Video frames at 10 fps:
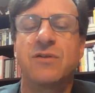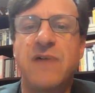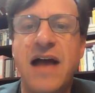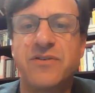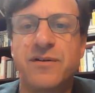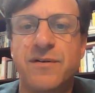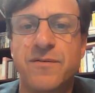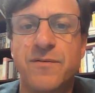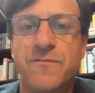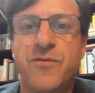Rather,
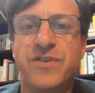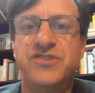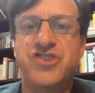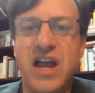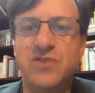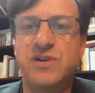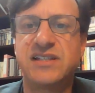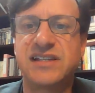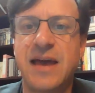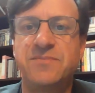for the genuine
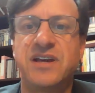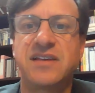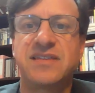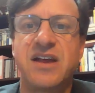skeptic,